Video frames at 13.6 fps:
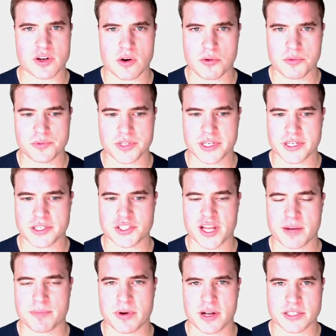only
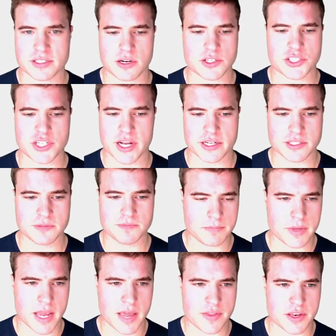checkbox unchecked.
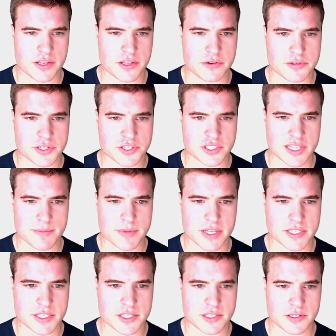And then usage limits.